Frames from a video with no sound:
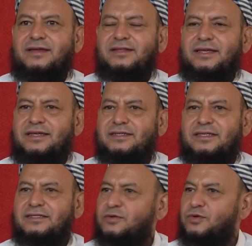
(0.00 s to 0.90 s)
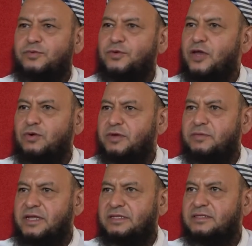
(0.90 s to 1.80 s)
there is this, we are
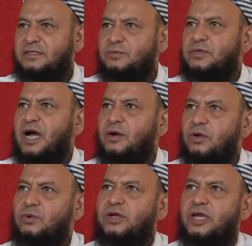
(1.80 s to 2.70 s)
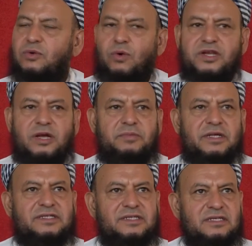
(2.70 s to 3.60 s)
human beings. We are going to get caught up
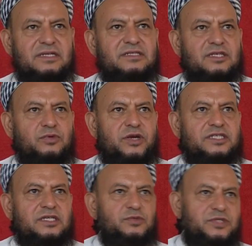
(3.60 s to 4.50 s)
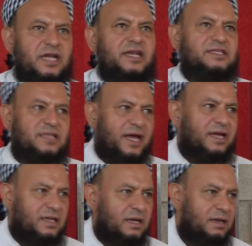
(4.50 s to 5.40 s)
in certain situations which are less than
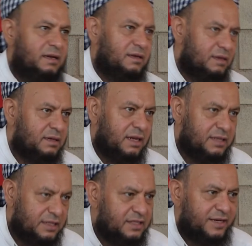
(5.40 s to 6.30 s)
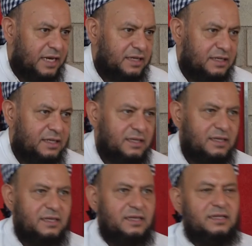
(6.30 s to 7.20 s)
ideal. Right? That is a reality.
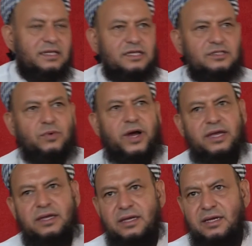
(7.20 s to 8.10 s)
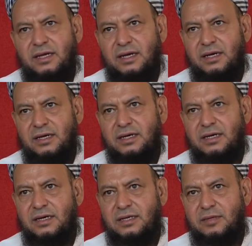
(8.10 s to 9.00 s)
That is why
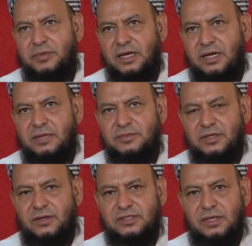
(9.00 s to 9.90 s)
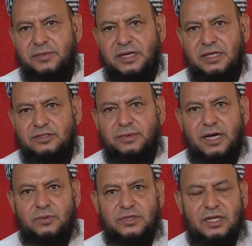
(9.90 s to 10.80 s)
Nabi Karim Sallallahu Alaihi Wasallam and Allah
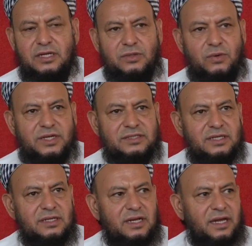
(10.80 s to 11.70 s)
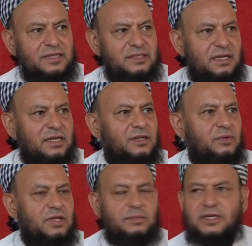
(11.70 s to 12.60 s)
Subhanahu Wa Ta'ala told us, Inna al-hasanati
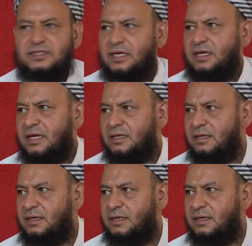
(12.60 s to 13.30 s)
yudhibna sayyat.